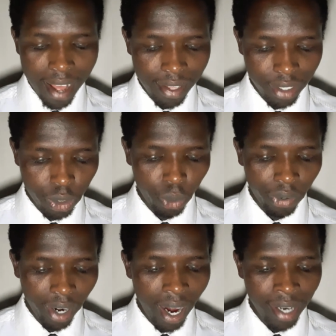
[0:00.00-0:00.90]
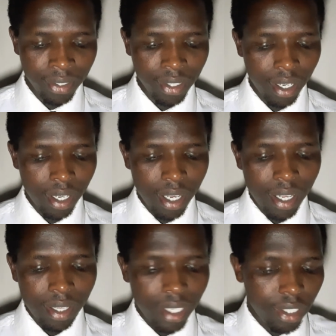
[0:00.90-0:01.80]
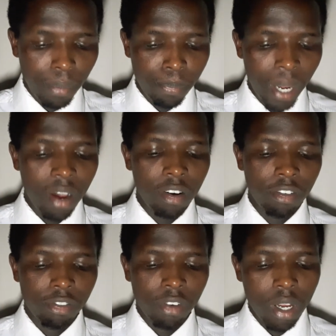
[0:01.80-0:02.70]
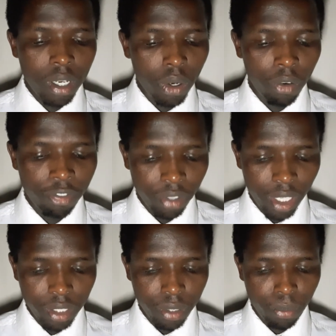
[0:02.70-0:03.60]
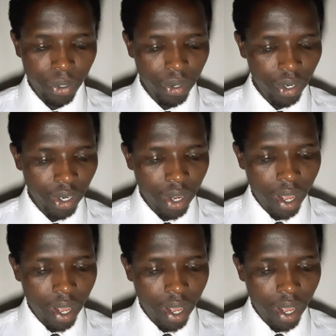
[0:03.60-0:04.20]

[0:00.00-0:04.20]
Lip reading: others to Christ. That is the power of testimony.